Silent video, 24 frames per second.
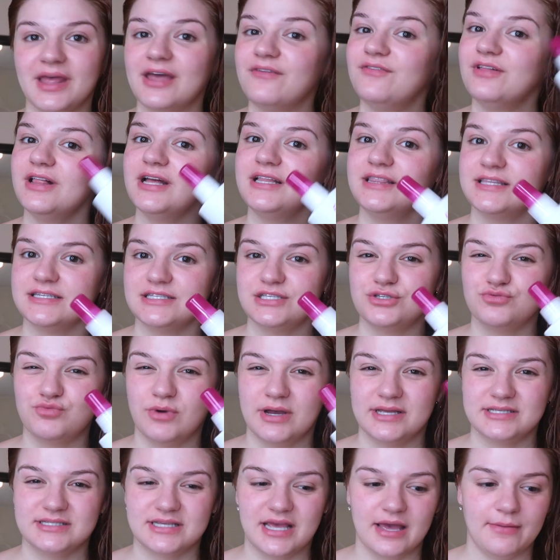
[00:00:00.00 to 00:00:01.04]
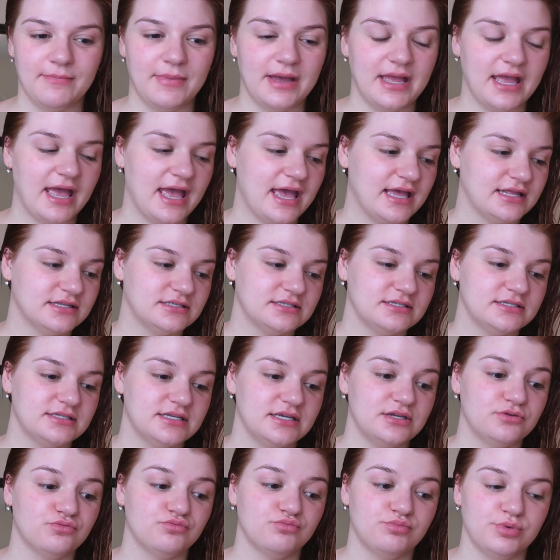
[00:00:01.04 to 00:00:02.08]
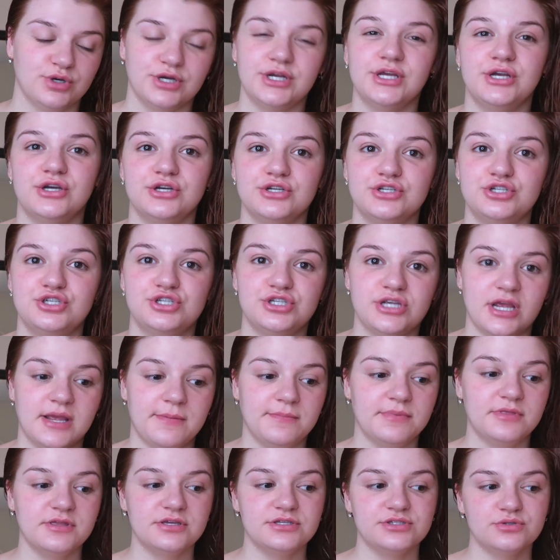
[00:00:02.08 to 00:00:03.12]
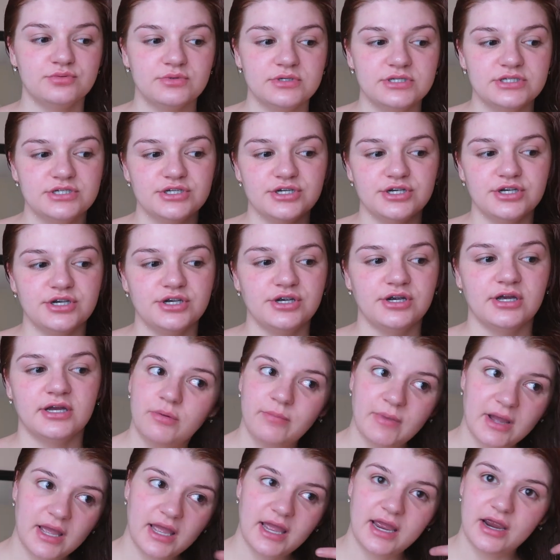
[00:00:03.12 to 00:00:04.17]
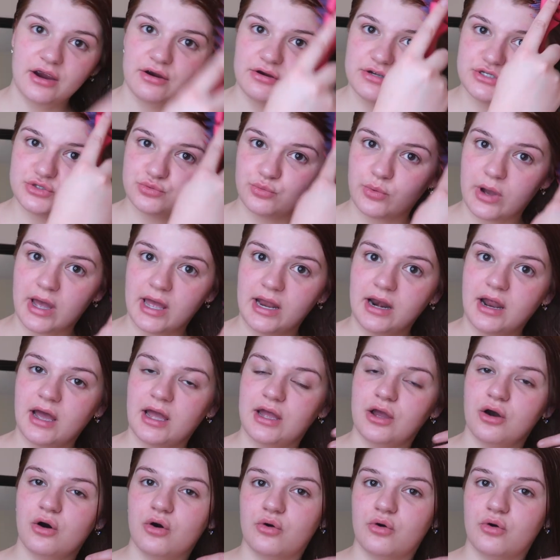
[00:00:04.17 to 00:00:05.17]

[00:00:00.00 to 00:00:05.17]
I feel like this is what has kept my ends in pretty good shape this winter. When my hair is wet, I